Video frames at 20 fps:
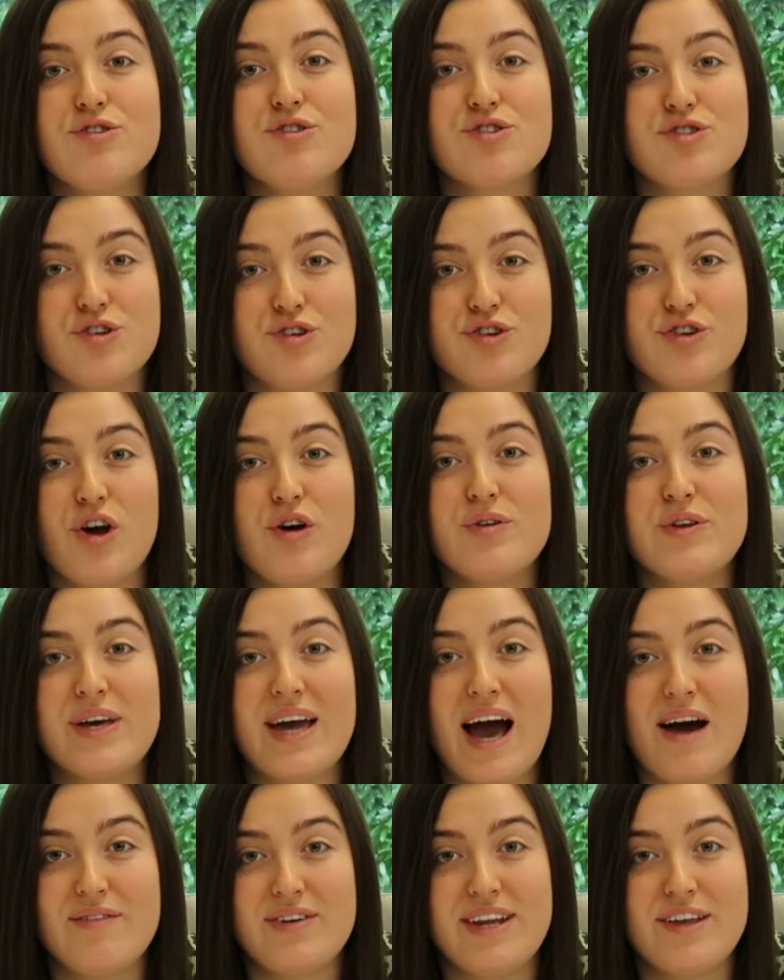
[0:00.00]
just to show that you
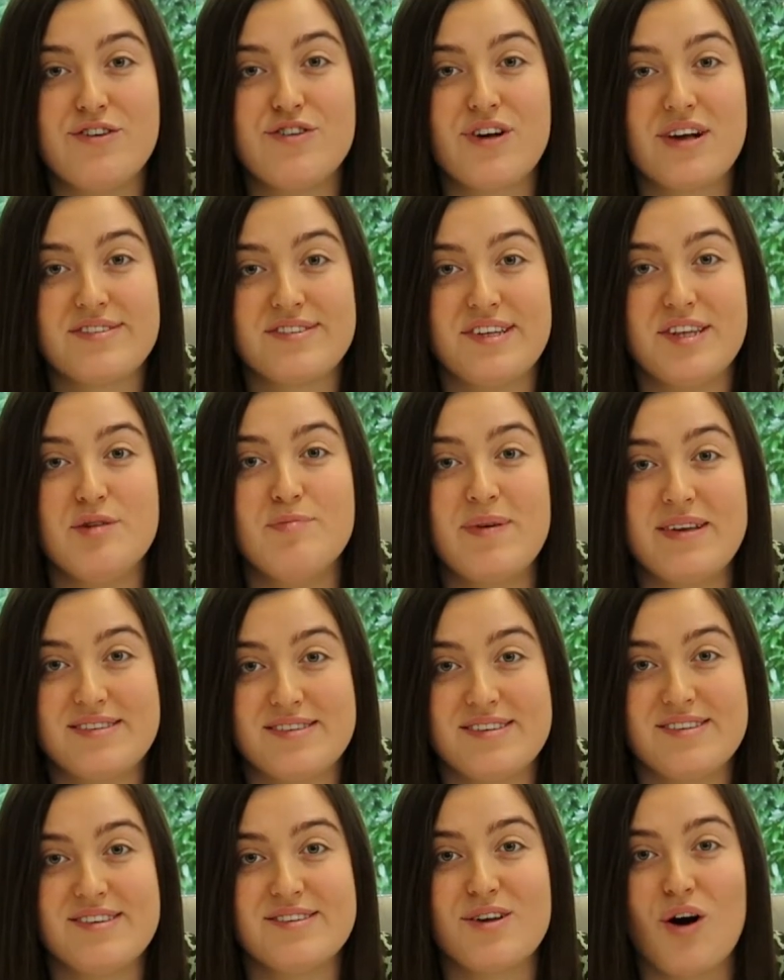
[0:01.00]
have an interest in the
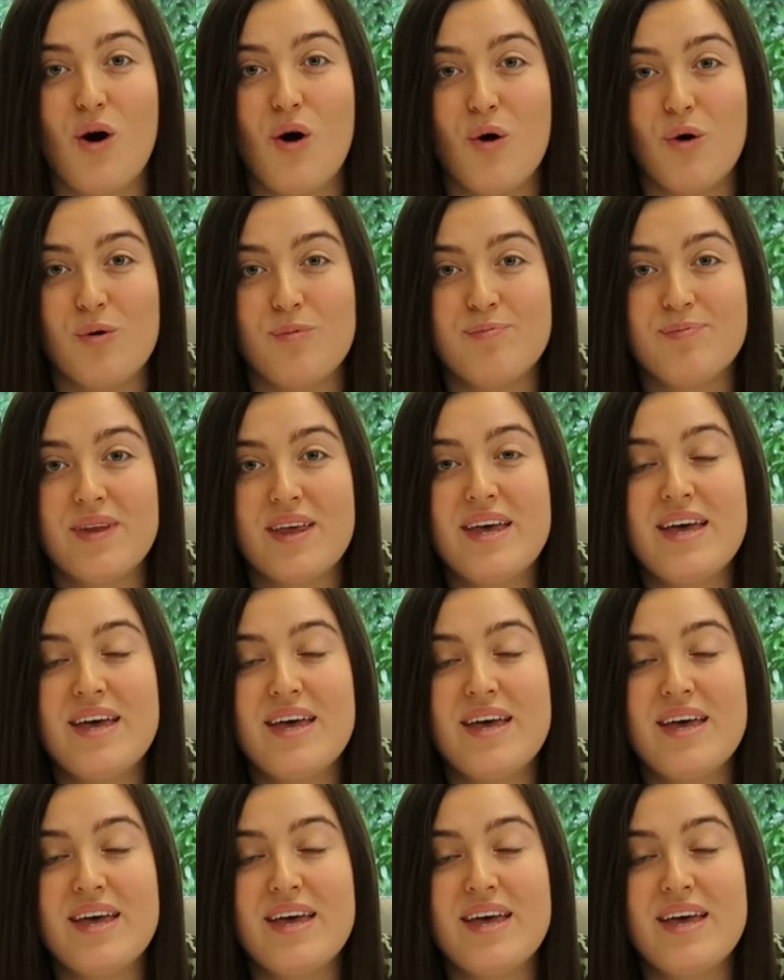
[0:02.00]
business as a whole.